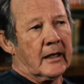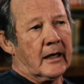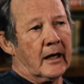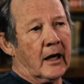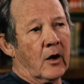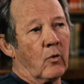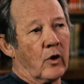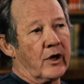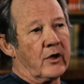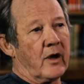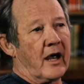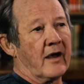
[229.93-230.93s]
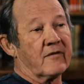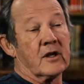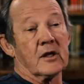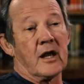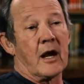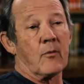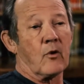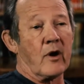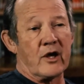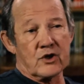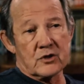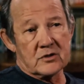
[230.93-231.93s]
where you have
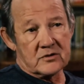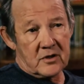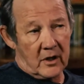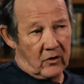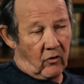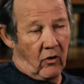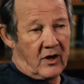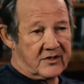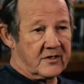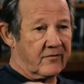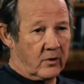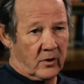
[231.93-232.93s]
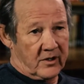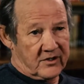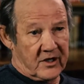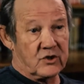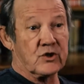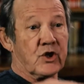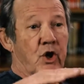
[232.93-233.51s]
collaborations across different organizations.